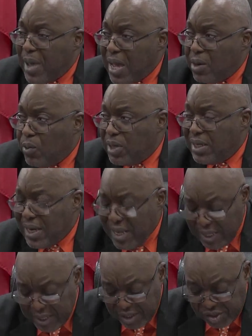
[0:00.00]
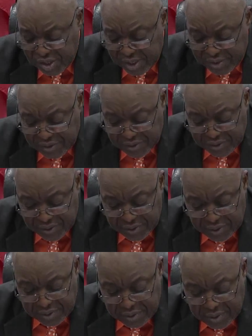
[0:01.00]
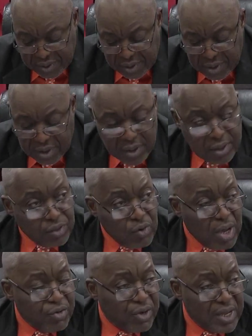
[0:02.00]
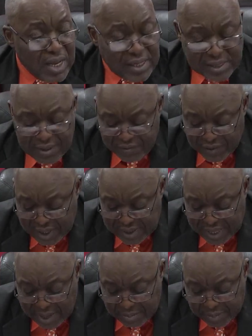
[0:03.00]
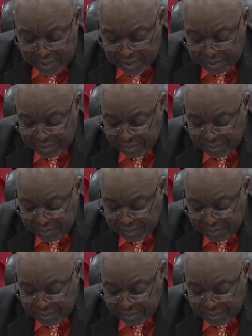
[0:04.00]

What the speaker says: backward linkages to agriculture, for example.